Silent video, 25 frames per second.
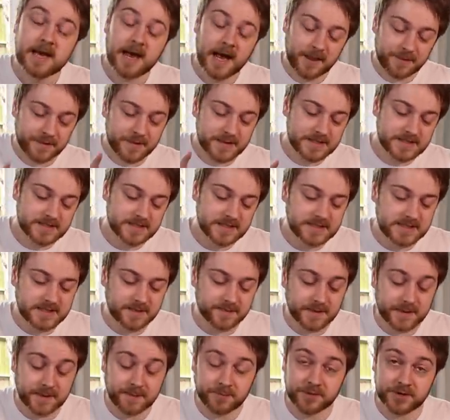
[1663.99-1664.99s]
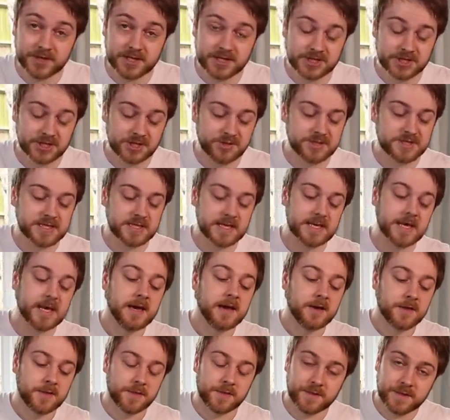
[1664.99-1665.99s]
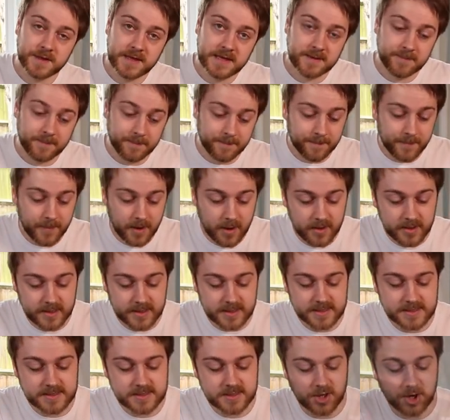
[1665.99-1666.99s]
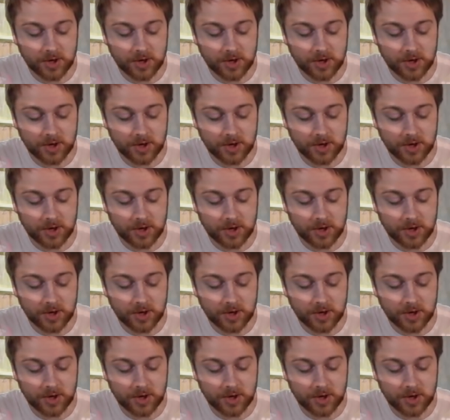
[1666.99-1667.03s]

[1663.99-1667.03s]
And this does something pretty juicy. The markers